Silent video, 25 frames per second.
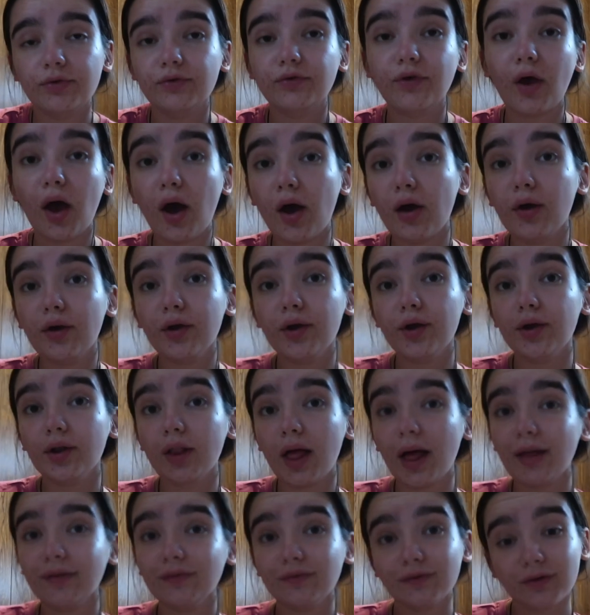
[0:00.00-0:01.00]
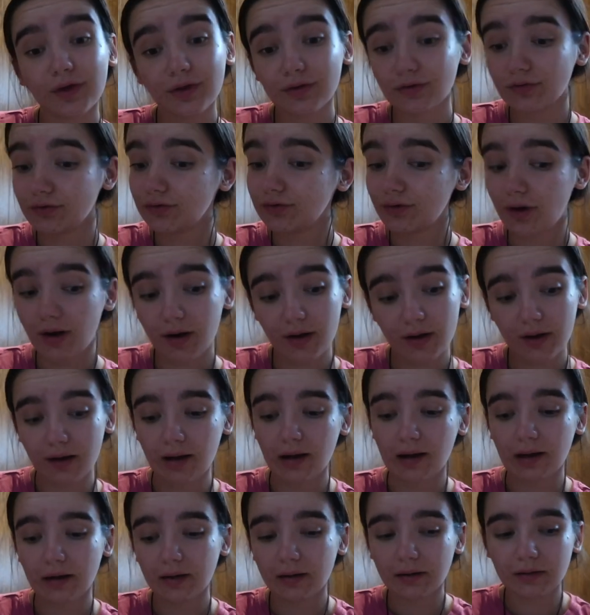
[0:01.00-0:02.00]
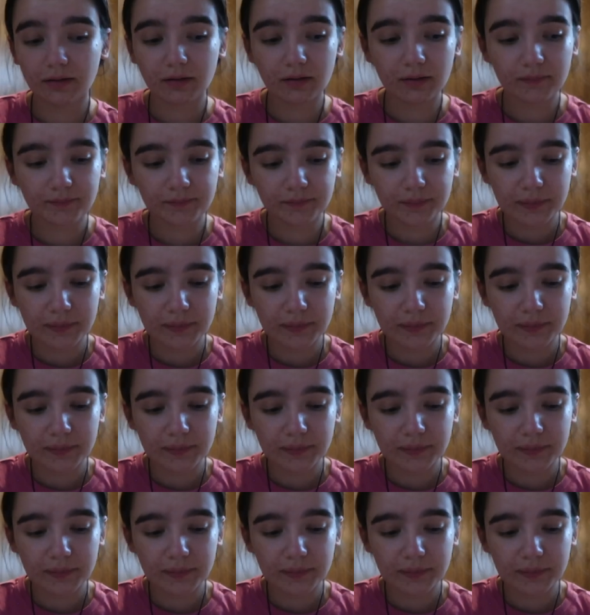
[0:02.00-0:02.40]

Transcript: So let's get started.